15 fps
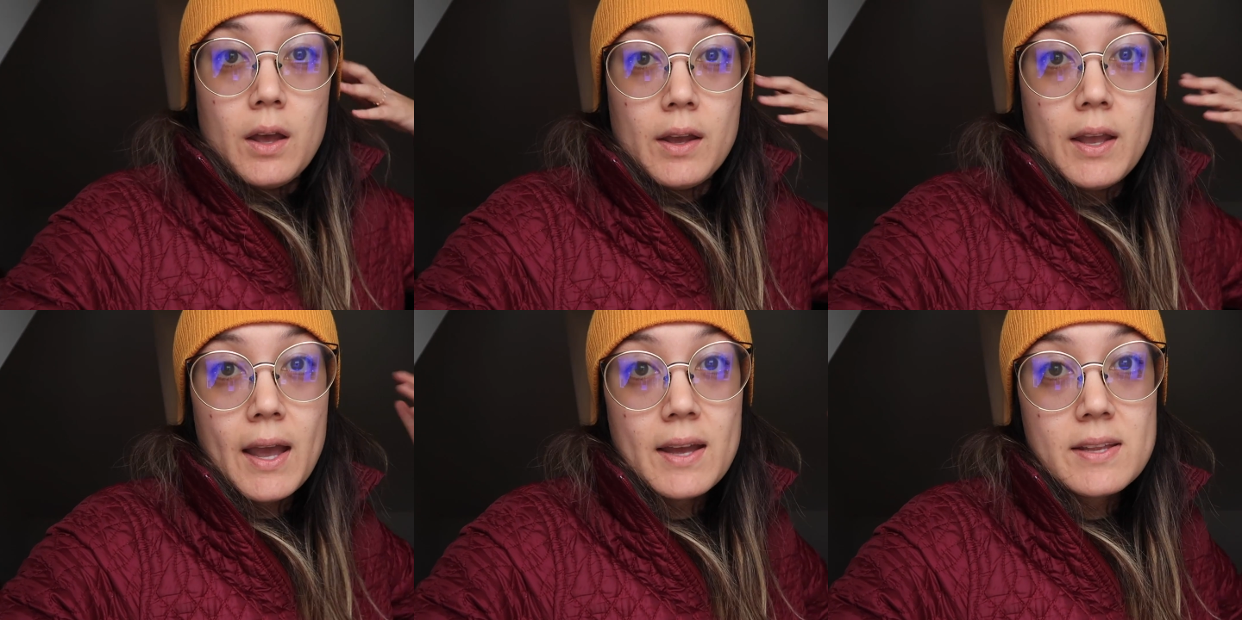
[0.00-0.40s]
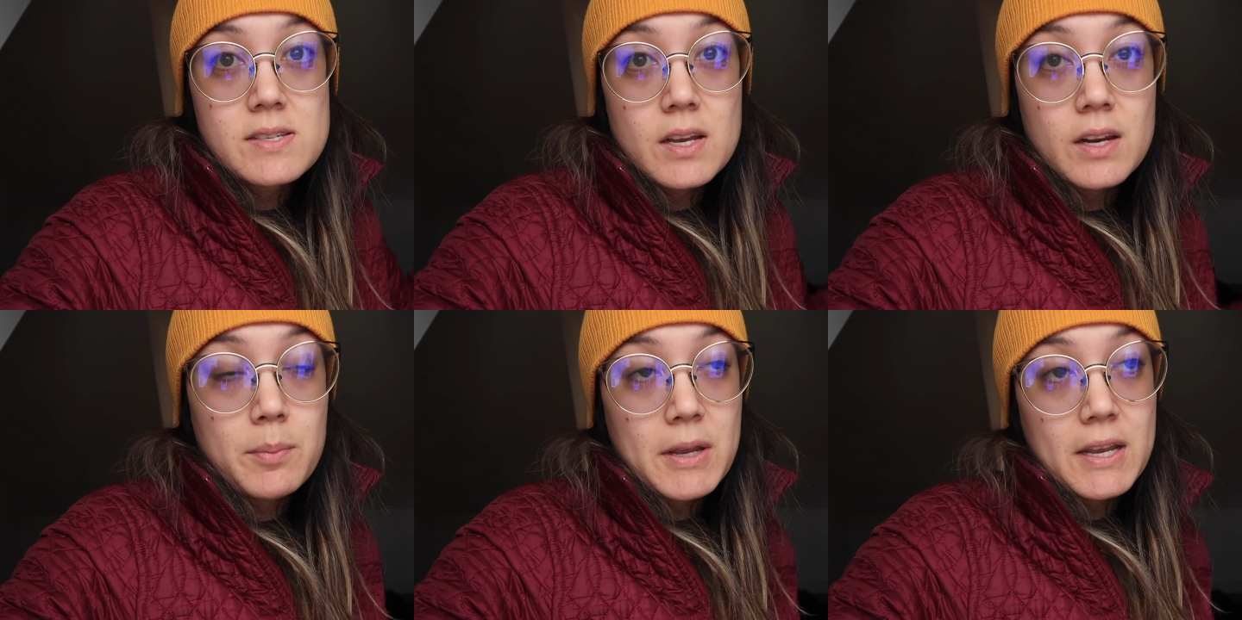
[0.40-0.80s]
yeah, it's
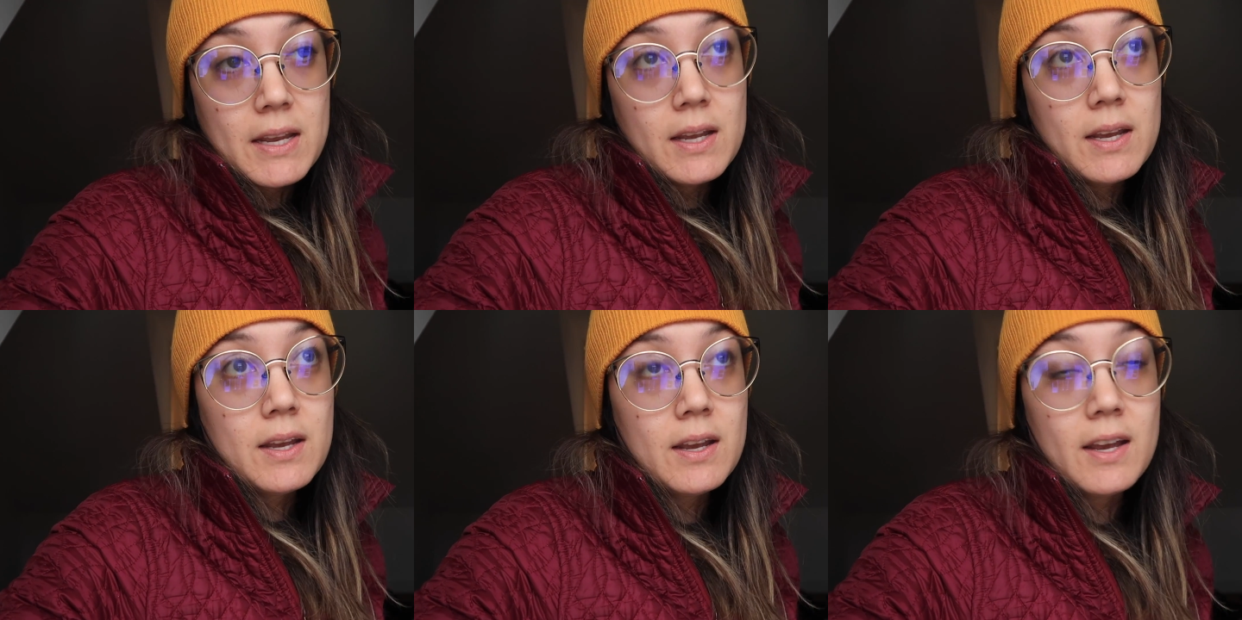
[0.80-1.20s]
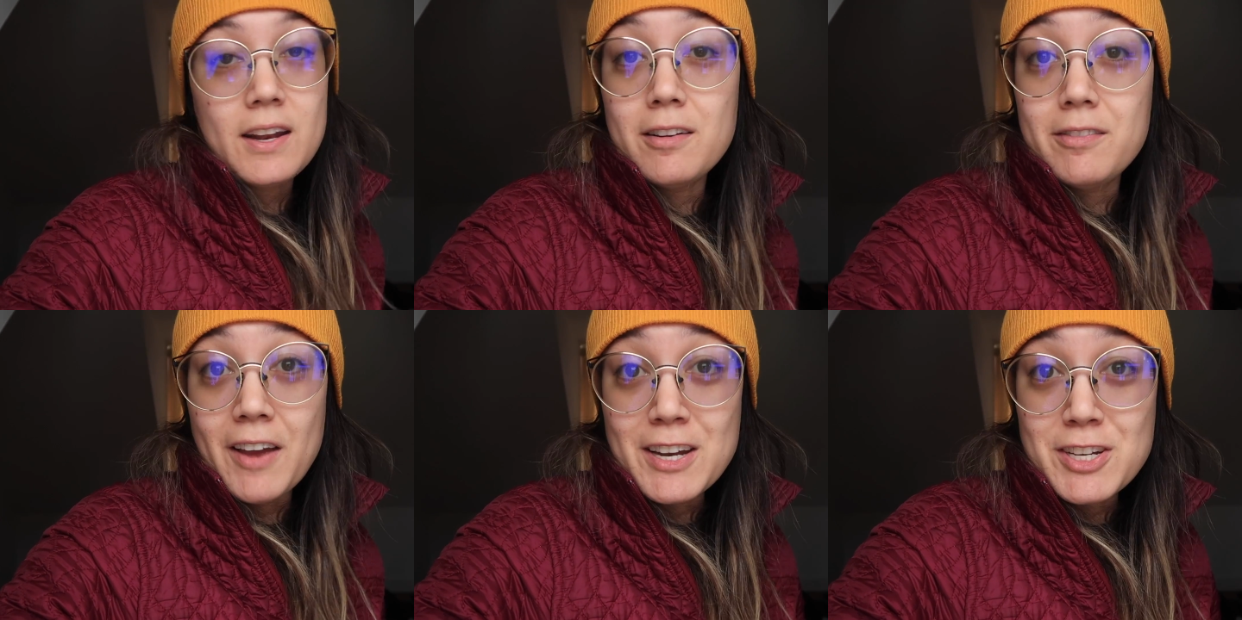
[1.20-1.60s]
gonna be an
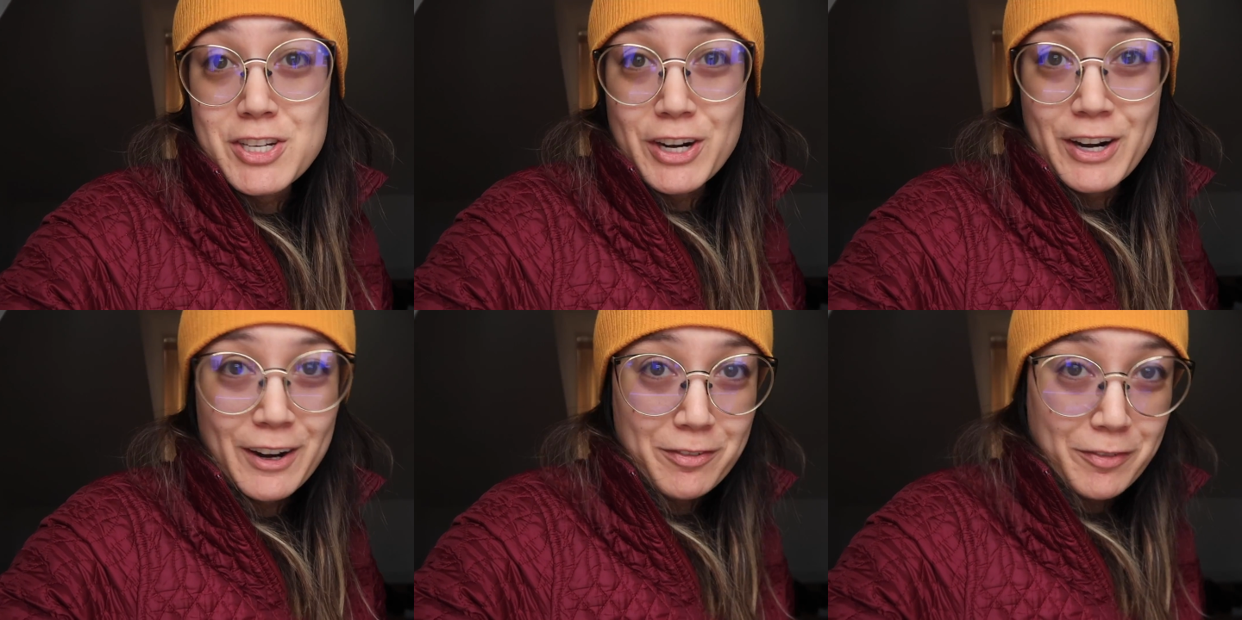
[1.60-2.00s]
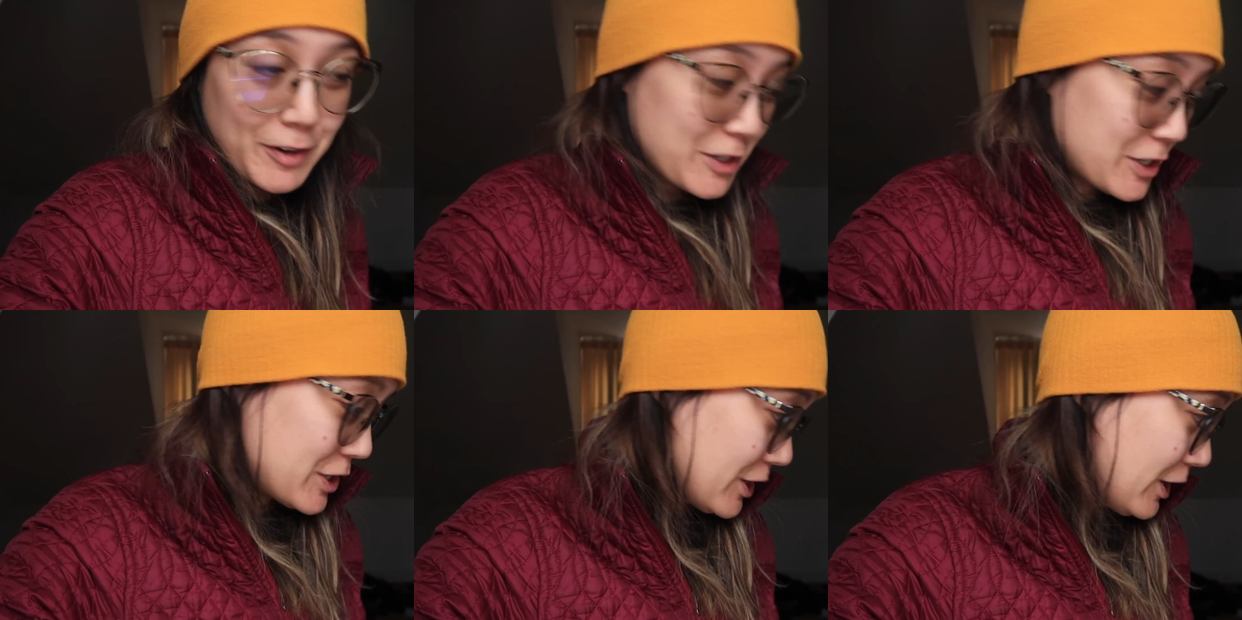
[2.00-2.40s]
adventure for
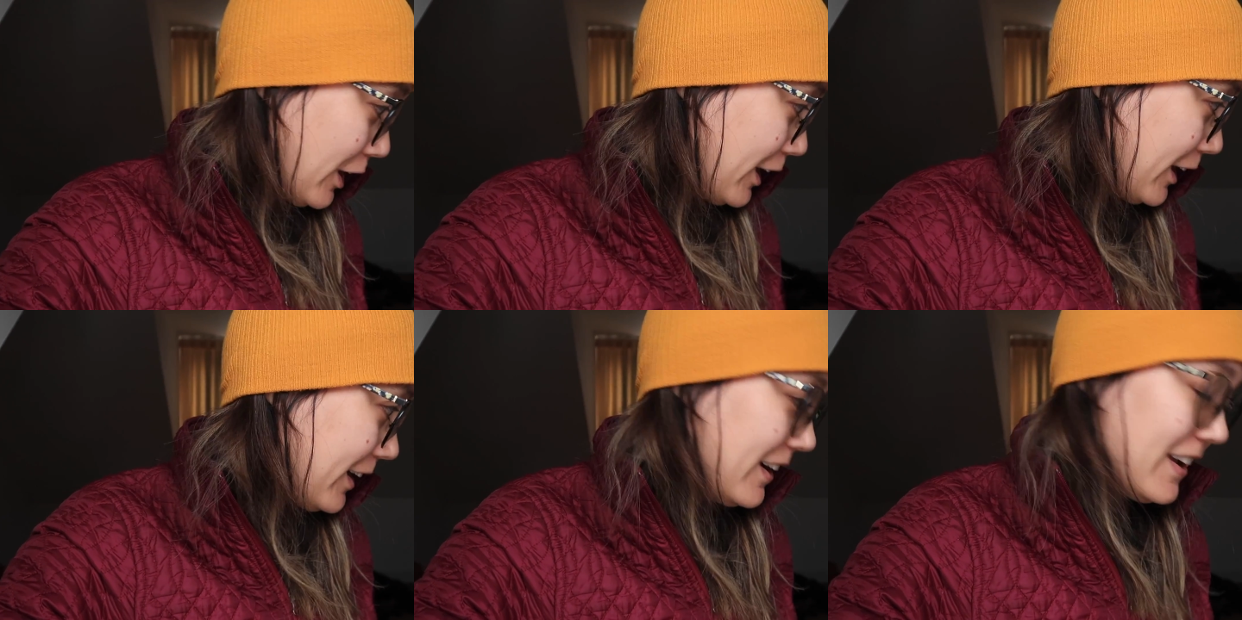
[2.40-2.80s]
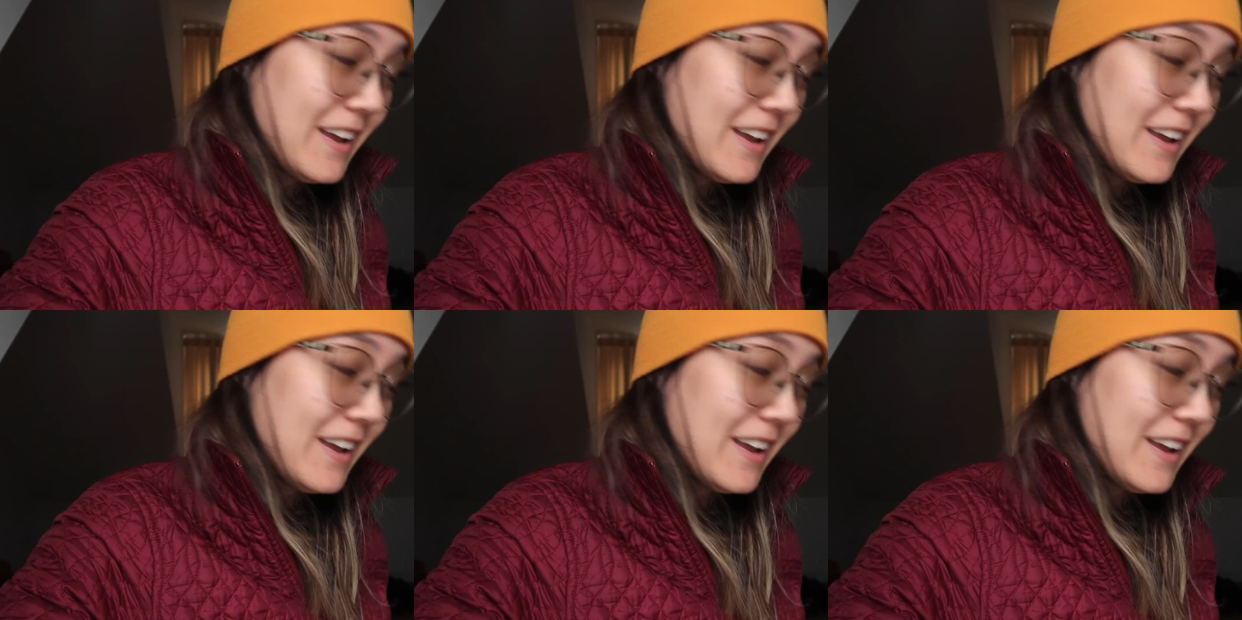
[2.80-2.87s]
sure.